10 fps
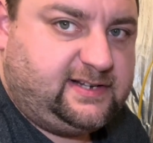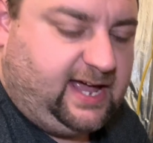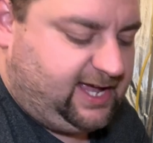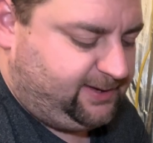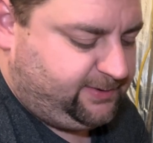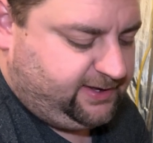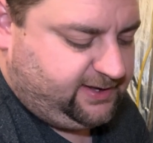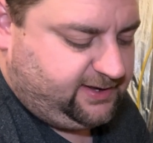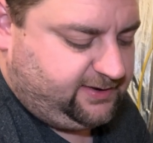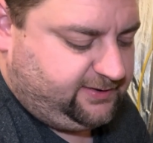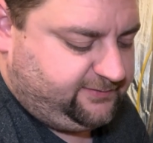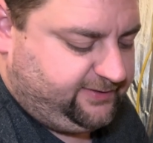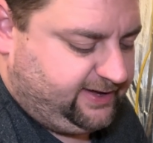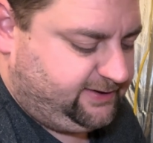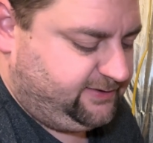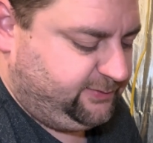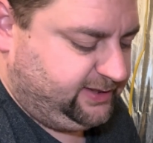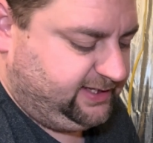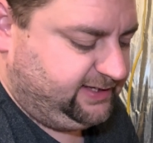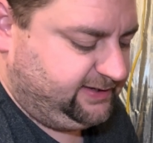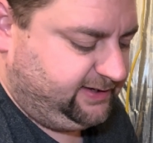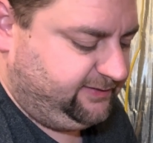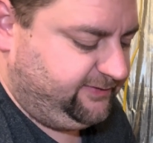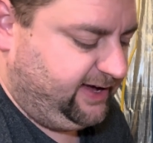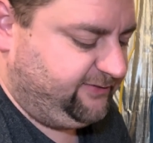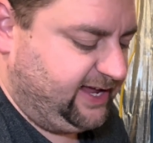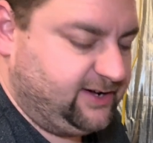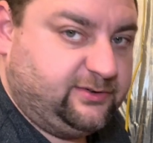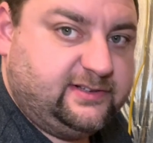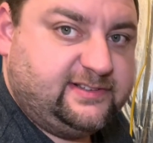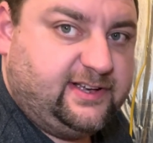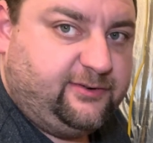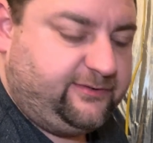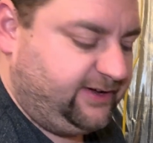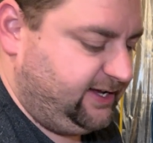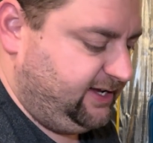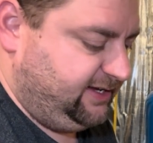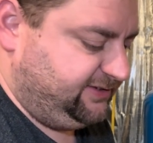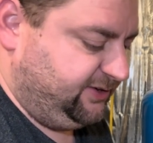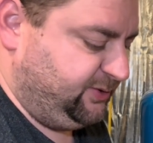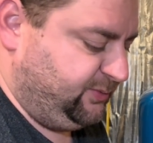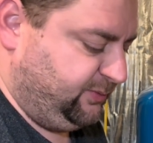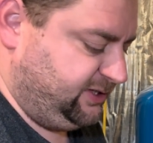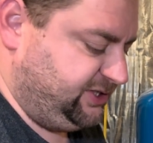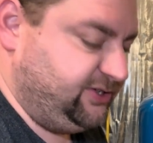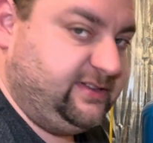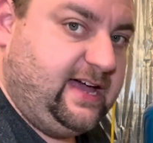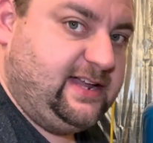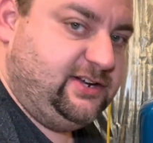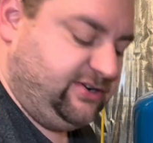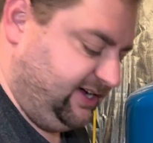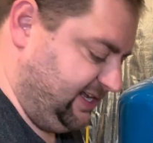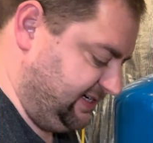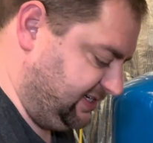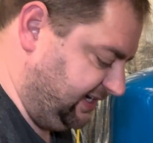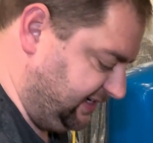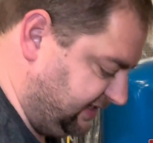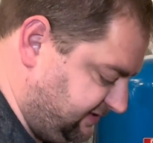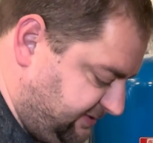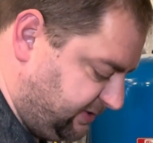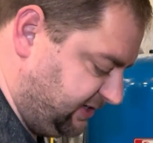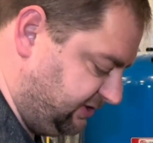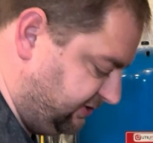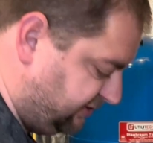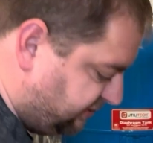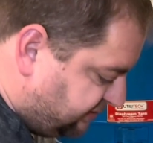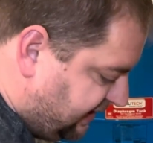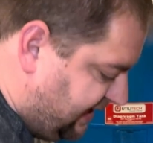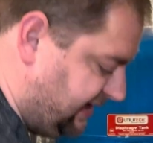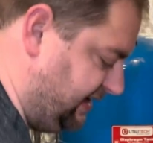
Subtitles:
tab with the valve handle itself. So once you do that, you can go ahead and tighten it. So I'm going to do that